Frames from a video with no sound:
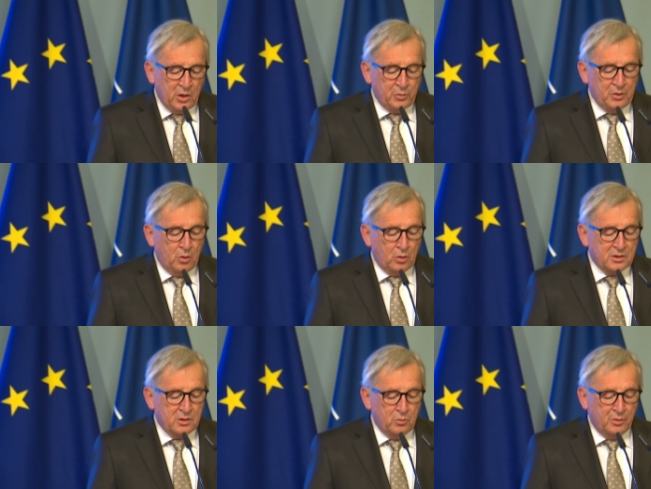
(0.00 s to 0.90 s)
We
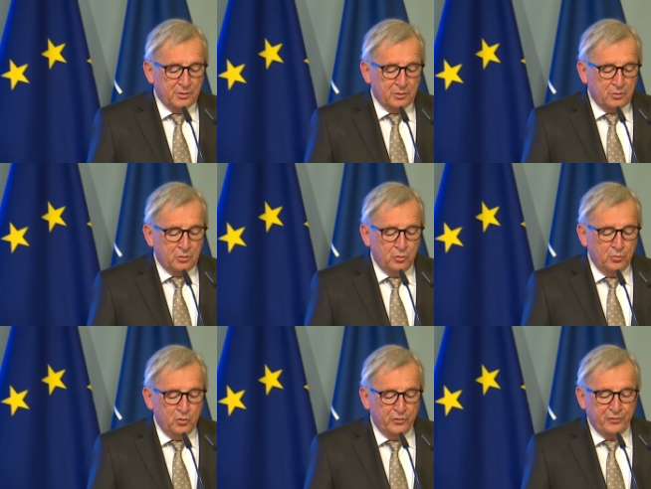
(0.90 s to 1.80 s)
also want to
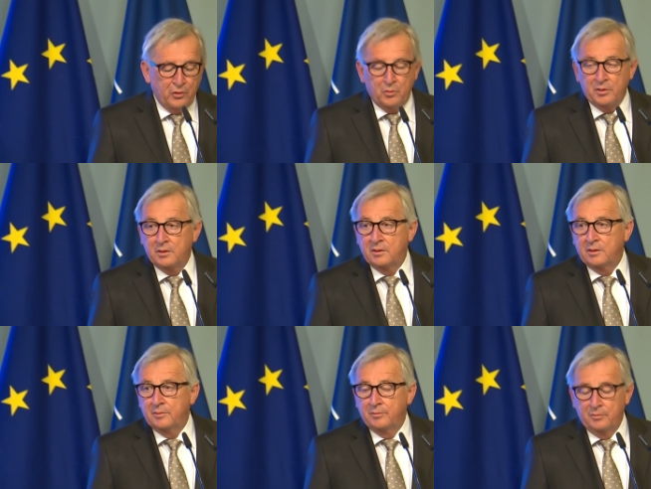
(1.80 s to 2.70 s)
move forward
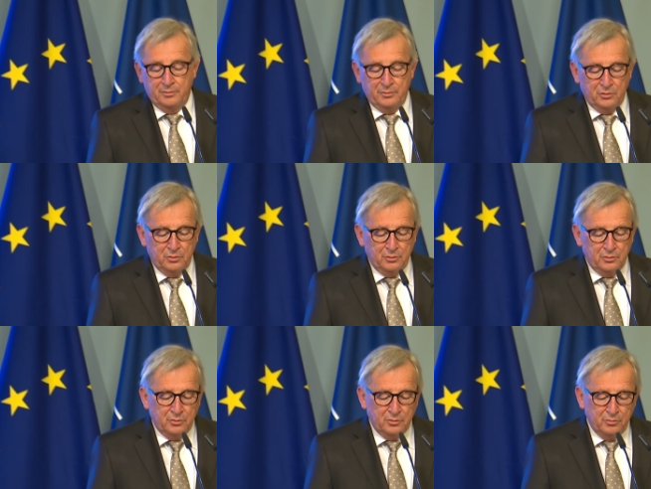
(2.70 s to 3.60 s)

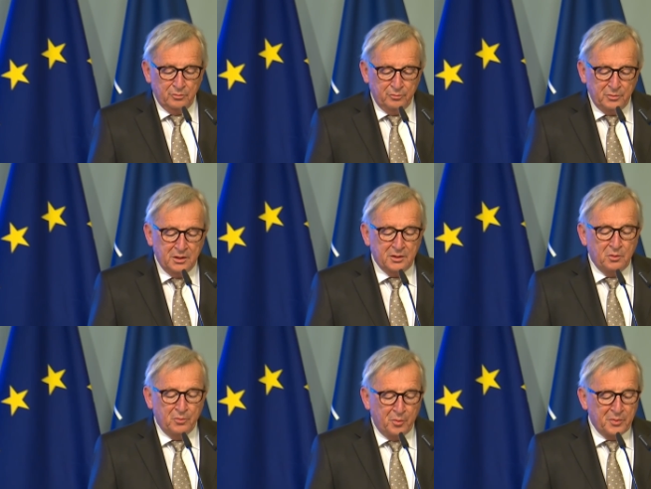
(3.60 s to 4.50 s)
military
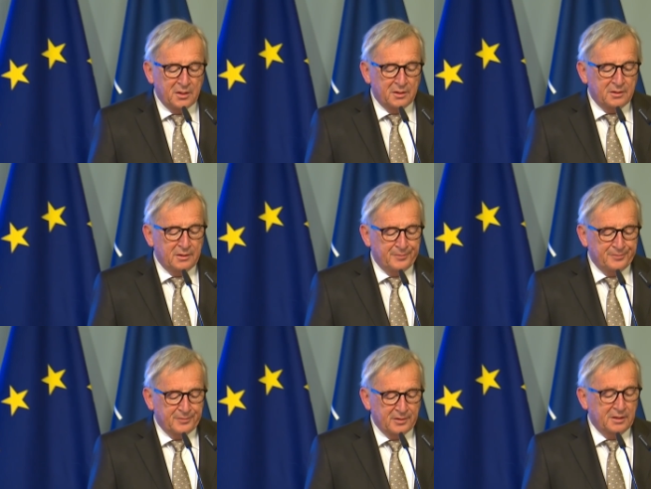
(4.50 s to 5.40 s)
mobility,
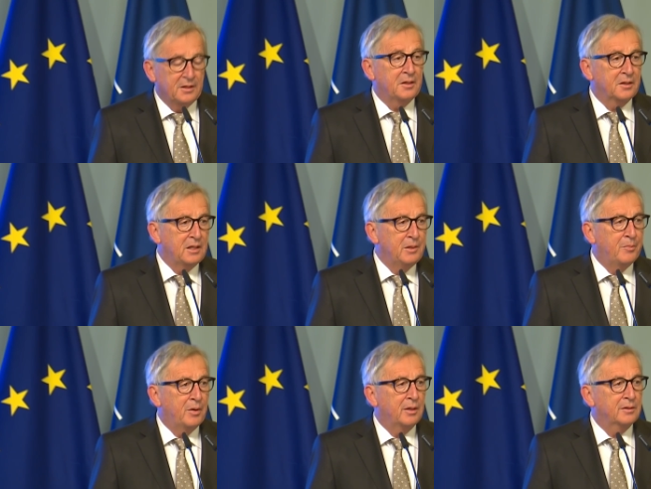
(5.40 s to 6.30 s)
another key
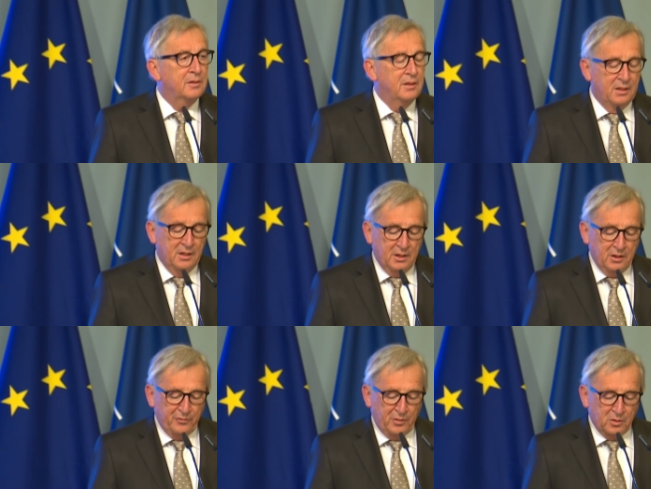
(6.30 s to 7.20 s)
part
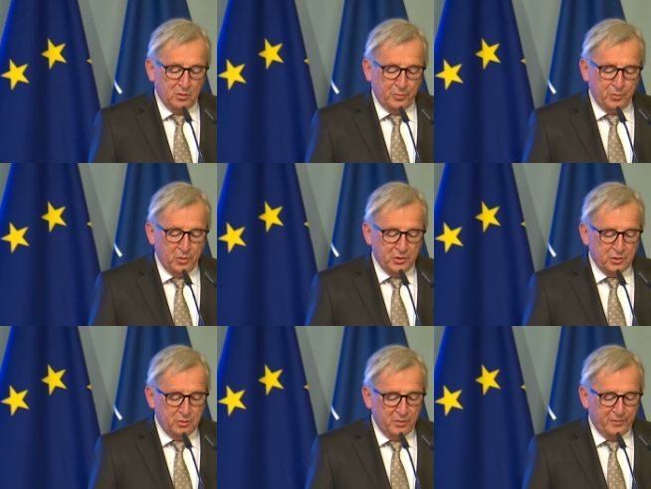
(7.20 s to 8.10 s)
of our
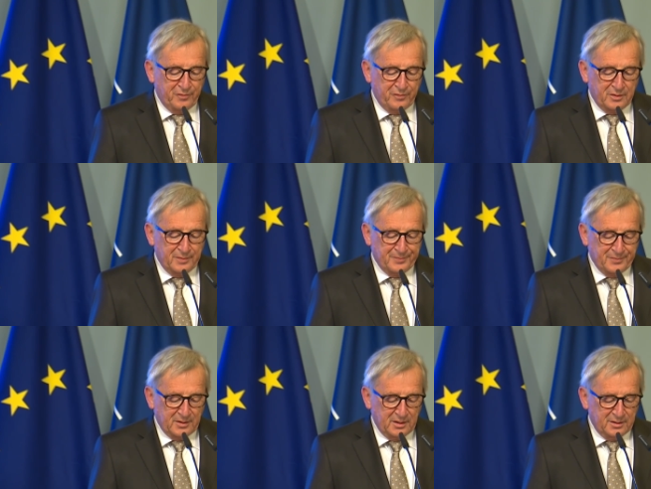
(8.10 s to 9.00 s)
cooperation with
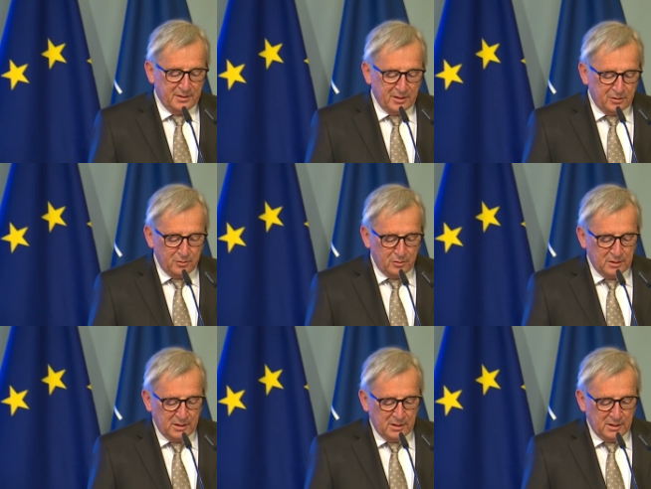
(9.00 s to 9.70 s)
NATO.